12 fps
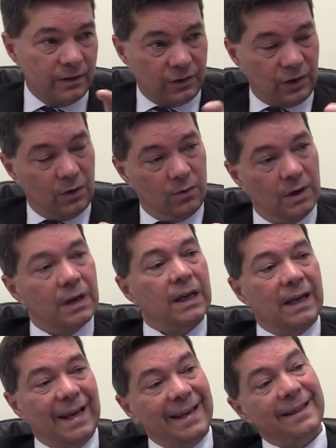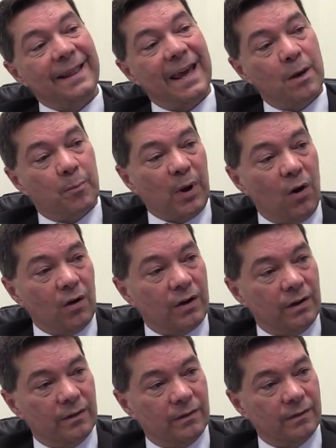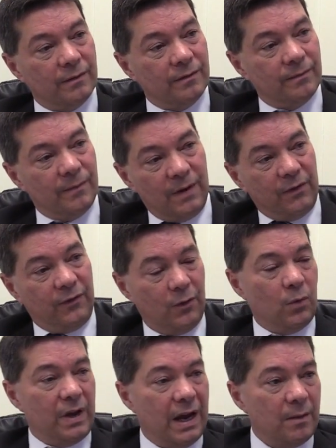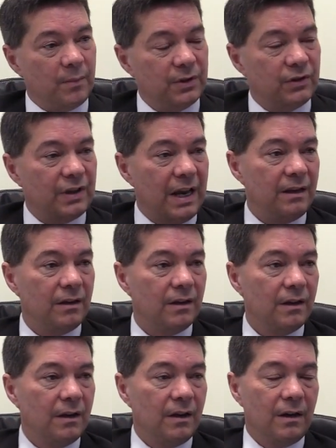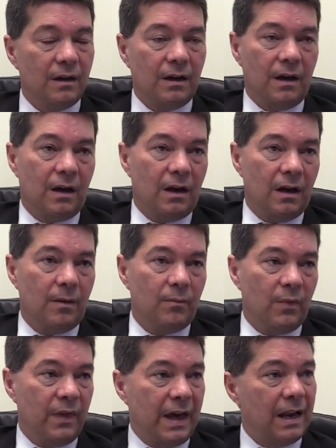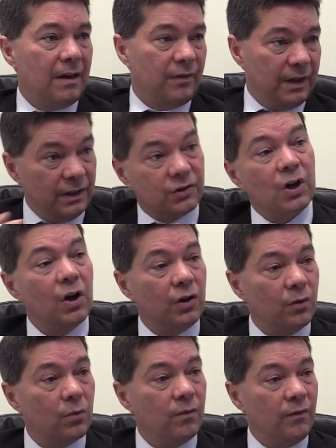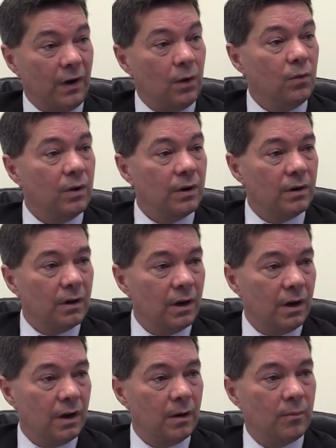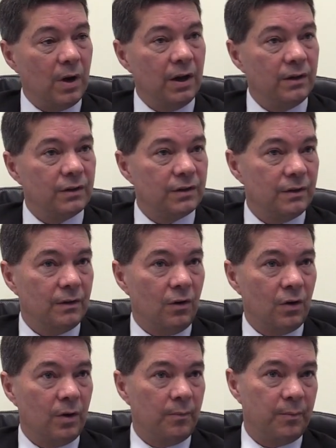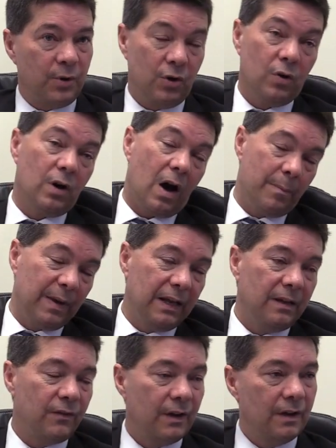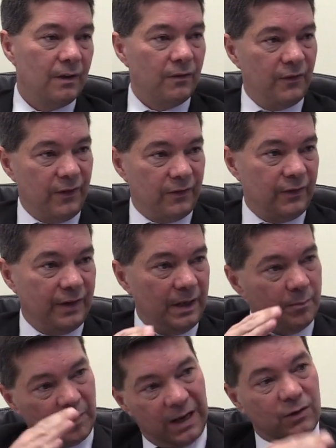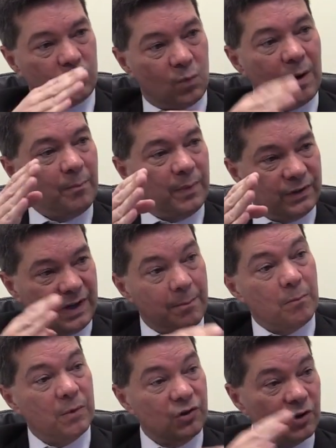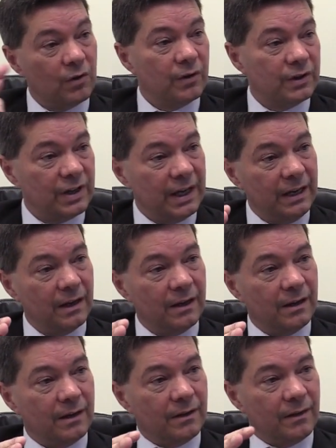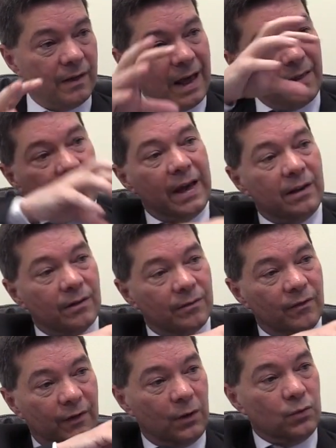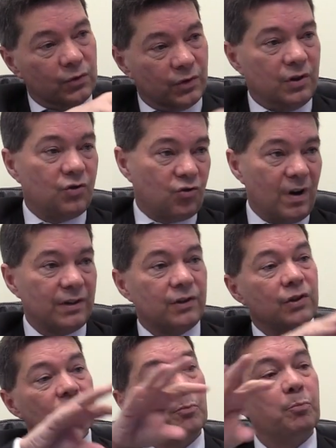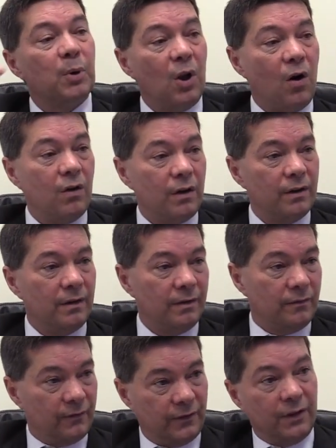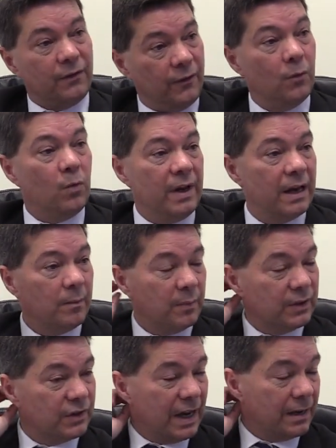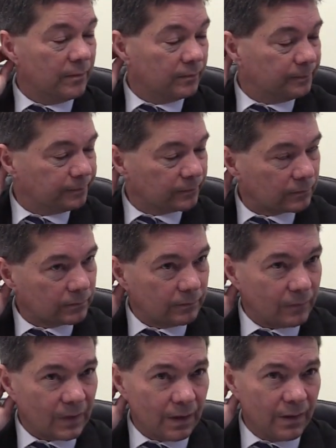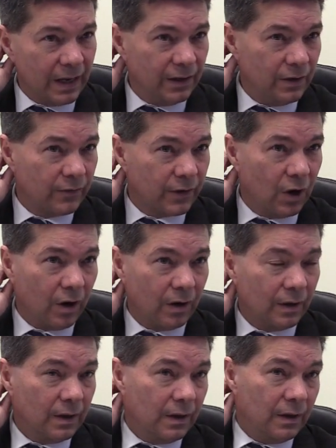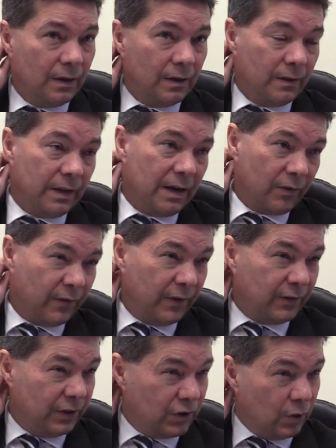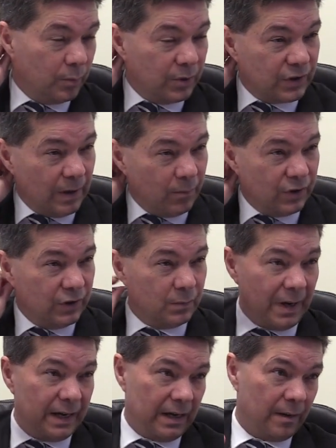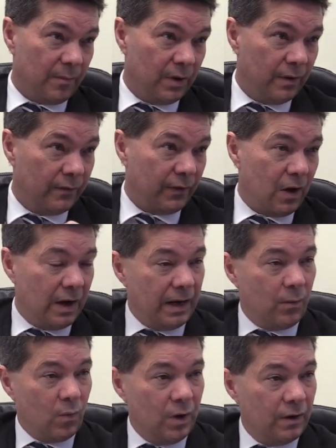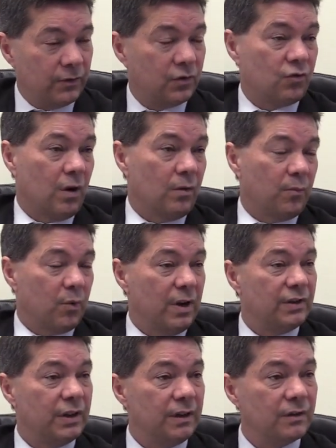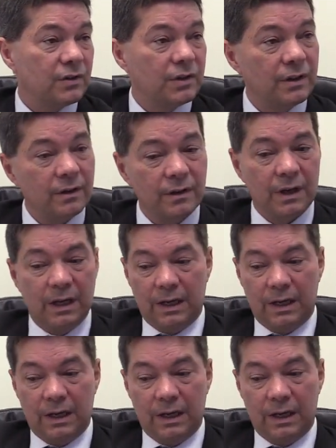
So in their block of the 48%, they'll have an internal vote, and on a pure, I believe, 50 plus 1% majority, that then votes the trust as a block for the 48%. Then you've got the other 52%, which is made up of high net worth stroke presidents, and